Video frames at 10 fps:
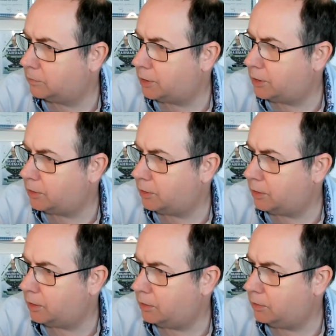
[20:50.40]
Is this going to
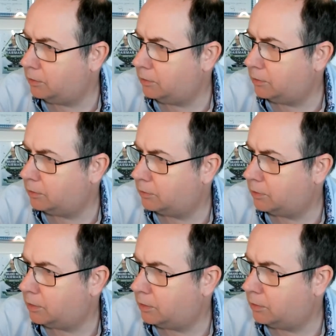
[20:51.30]
load?
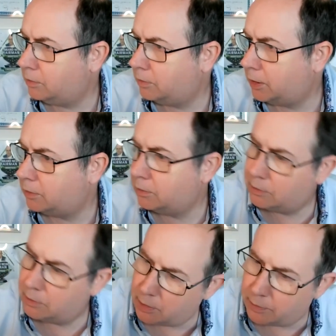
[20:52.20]
No, hang
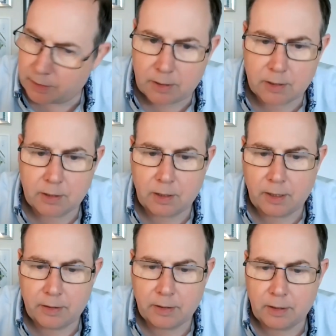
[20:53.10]
on. Sorry, this
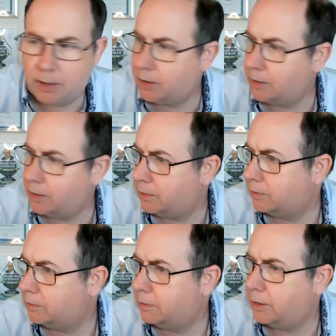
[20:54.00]
slide thing here.
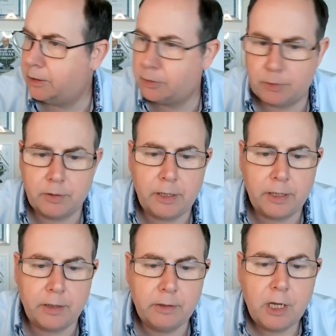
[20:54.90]
Yeah, this will do. There you
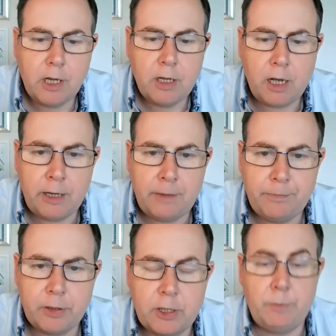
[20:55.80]
go.
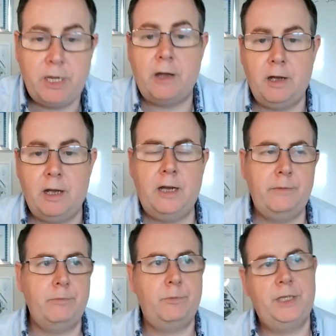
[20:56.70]
So
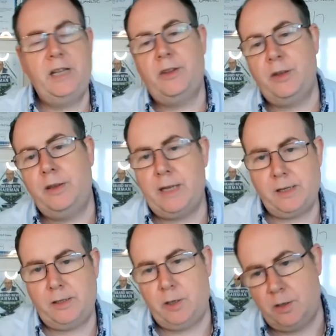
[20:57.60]
yeah, we did
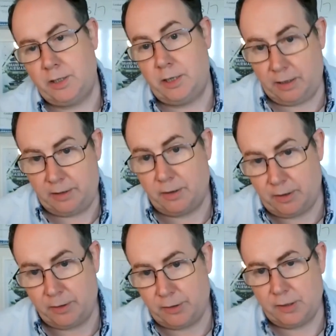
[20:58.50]
$30,000 in
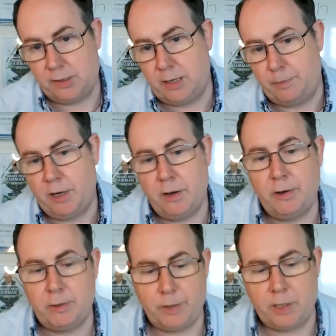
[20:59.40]
a 30-day
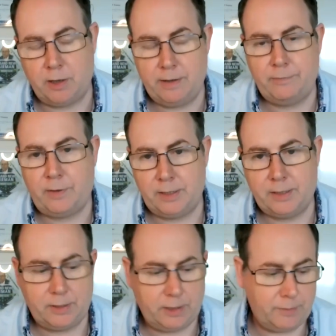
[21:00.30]
period, and we got
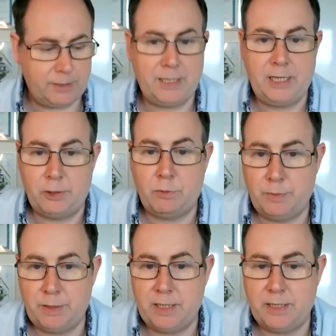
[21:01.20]
invited to go and teach what
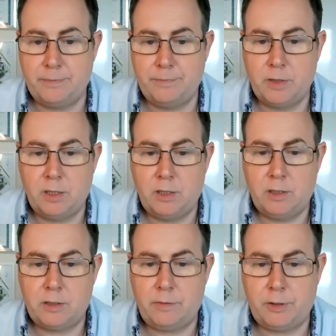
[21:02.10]
we did.
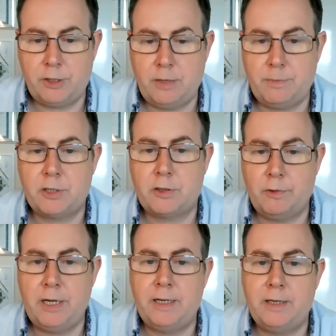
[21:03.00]
So if I share my
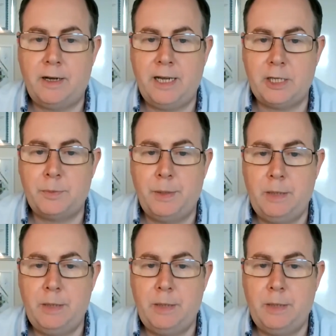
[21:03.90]
screen, I ask